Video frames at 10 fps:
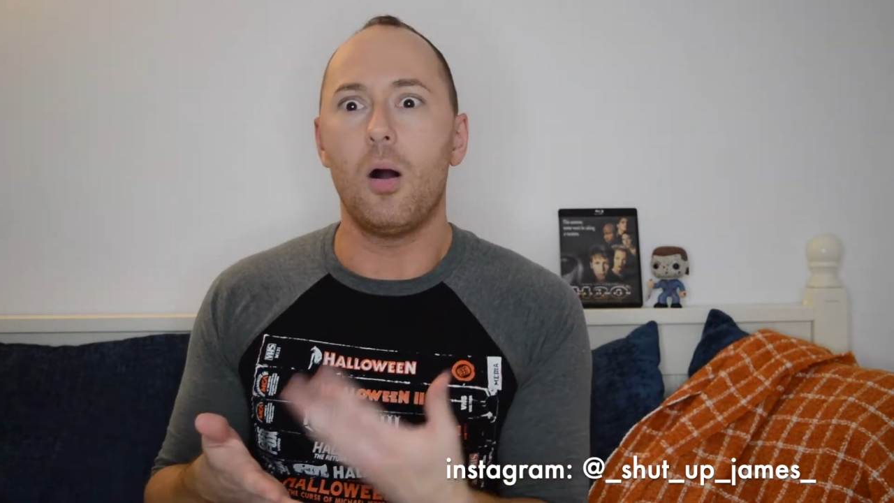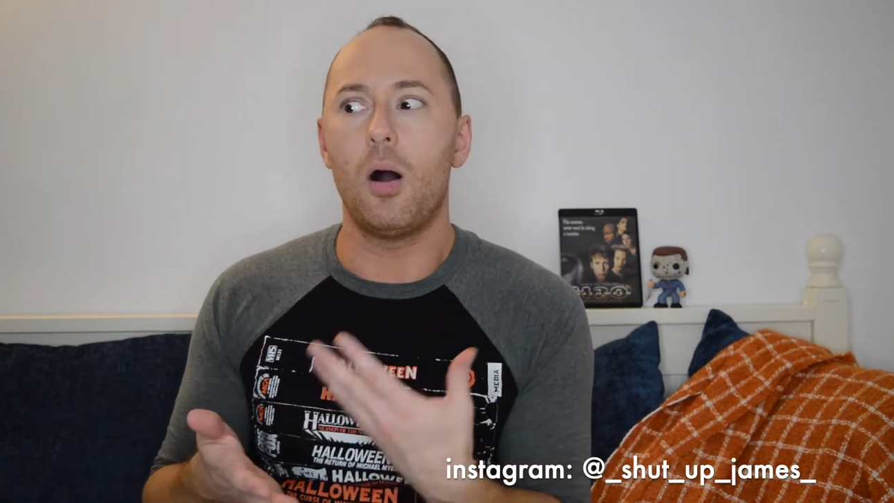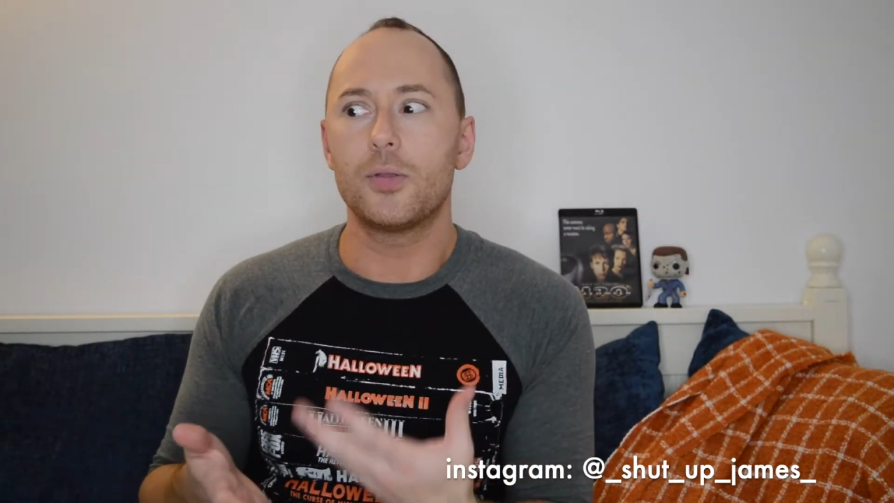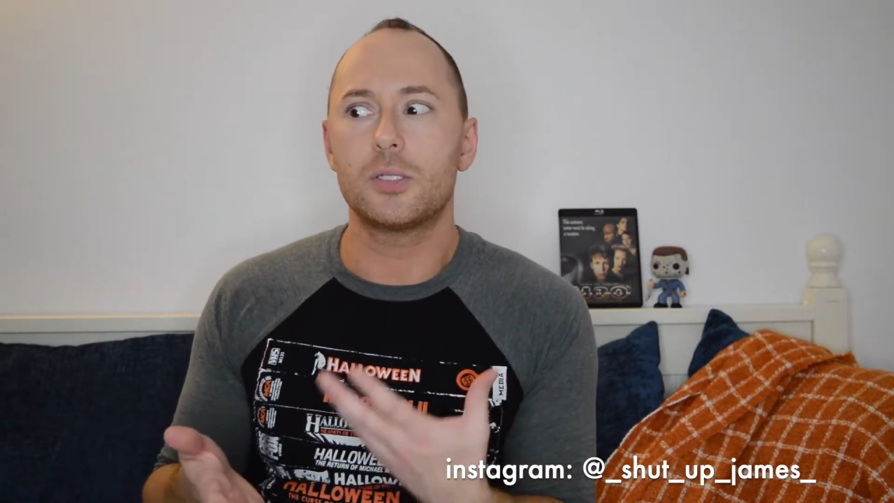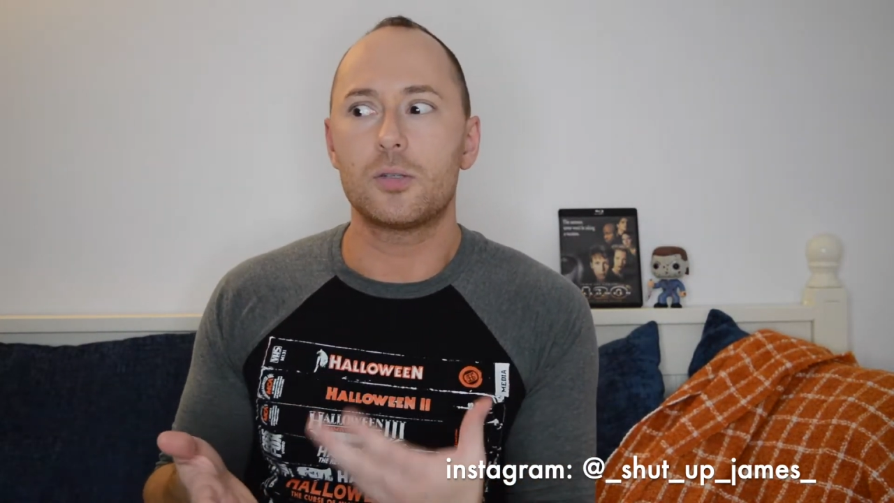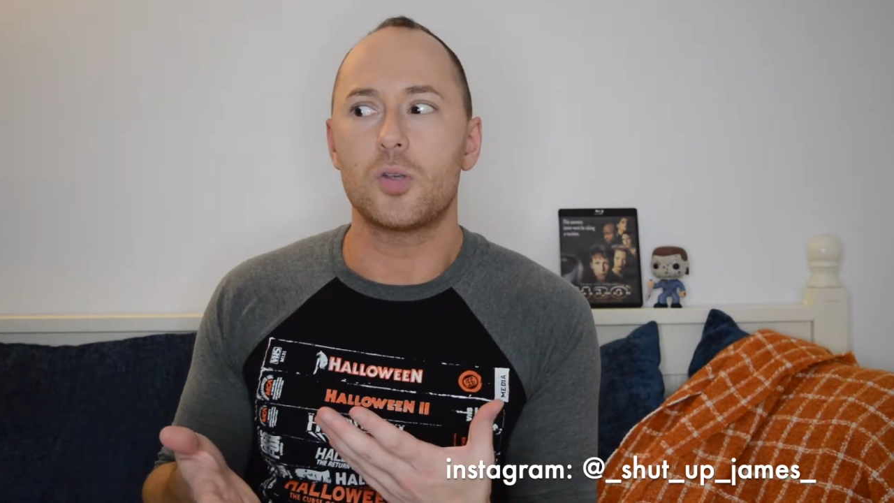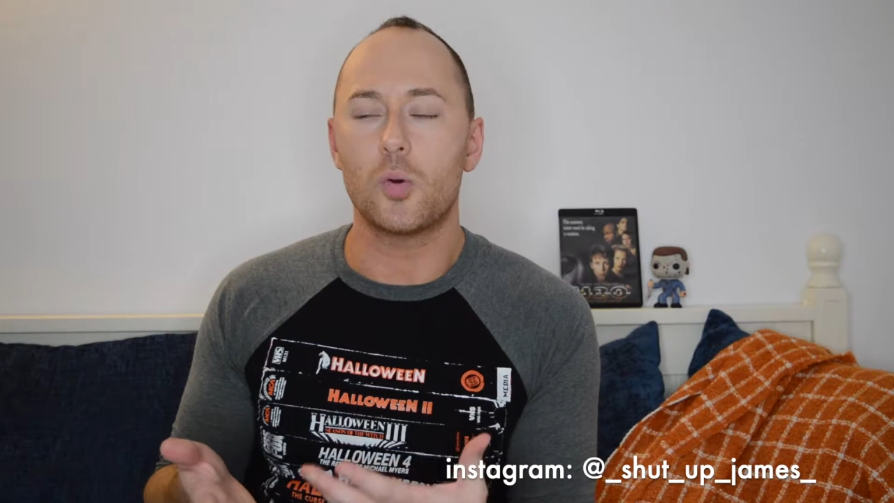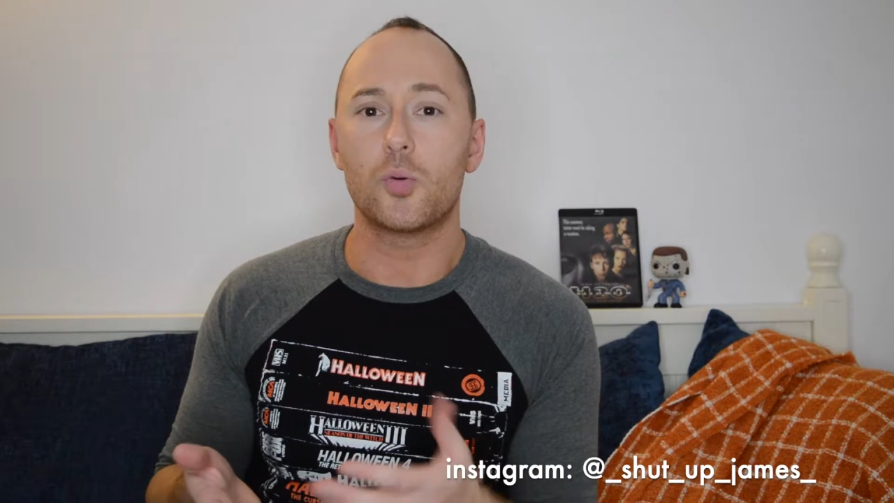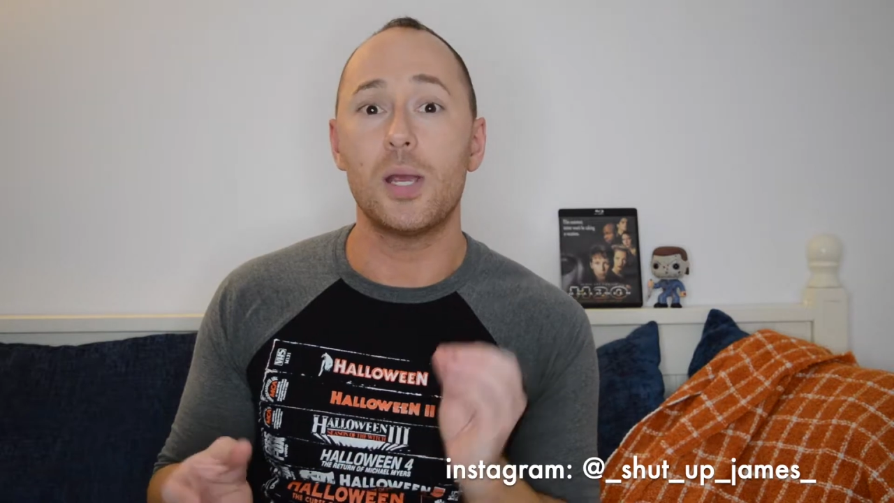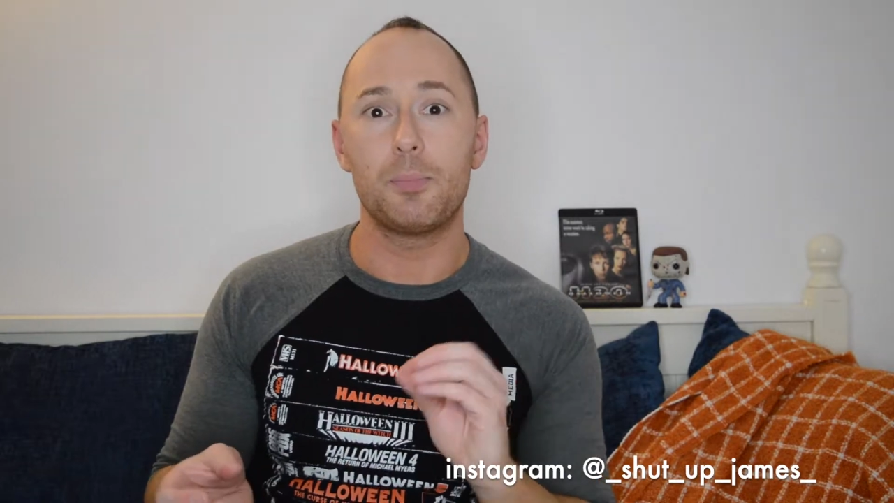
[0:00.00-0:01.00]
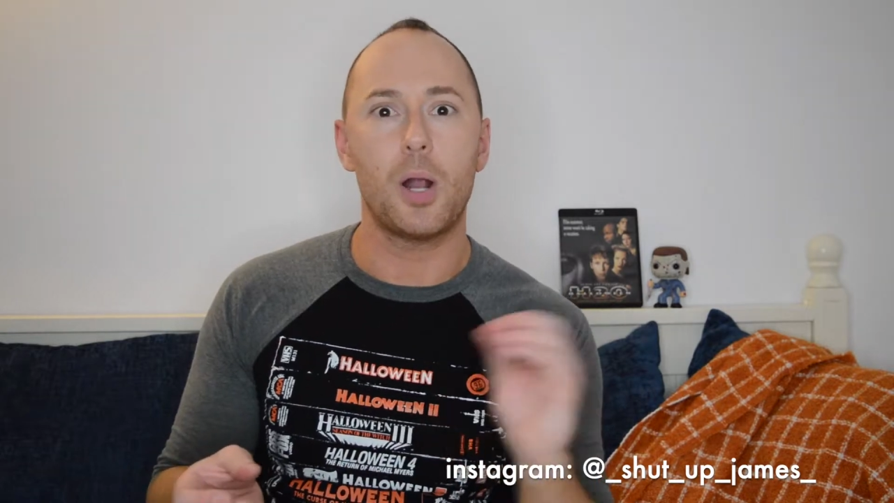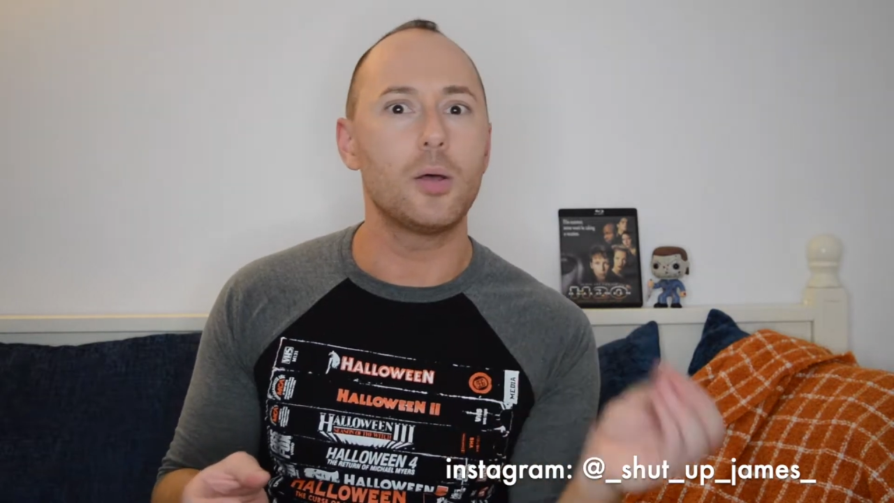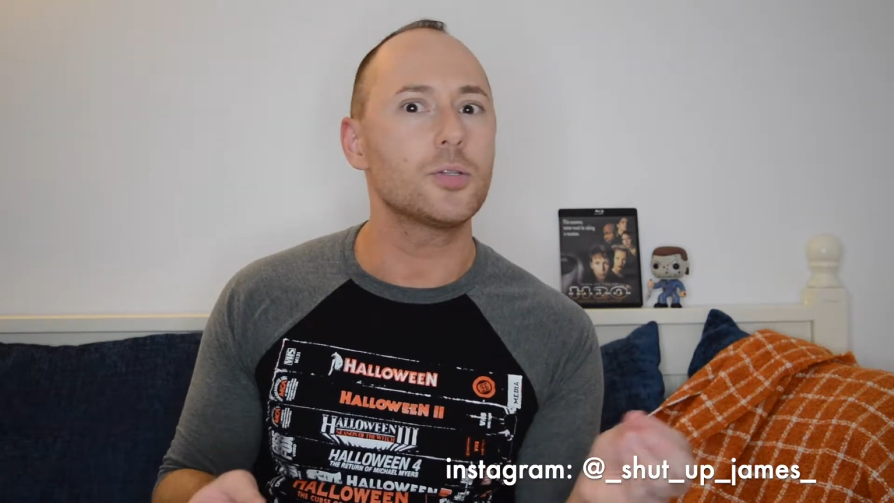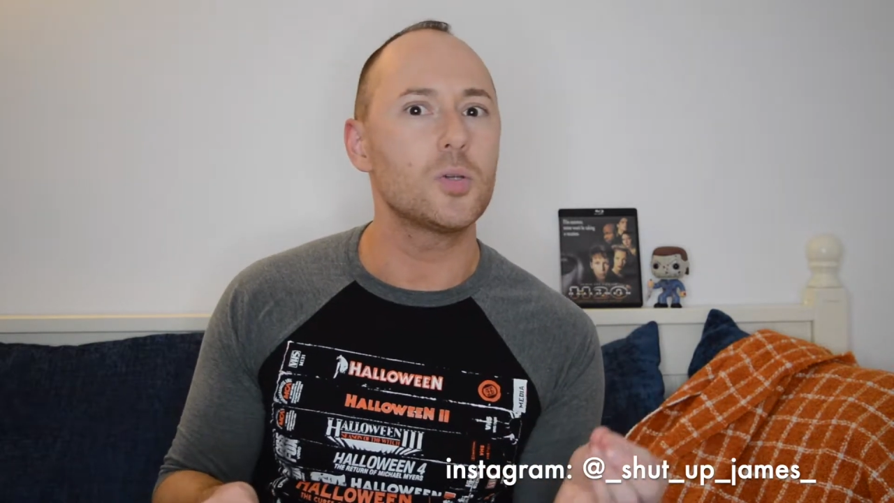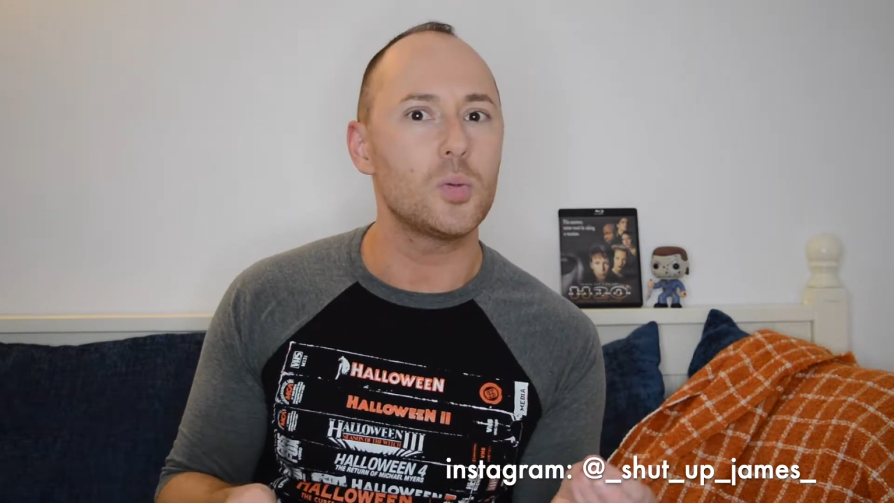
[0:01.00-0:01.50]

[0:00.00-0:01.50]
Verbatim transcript: oh this is so great but also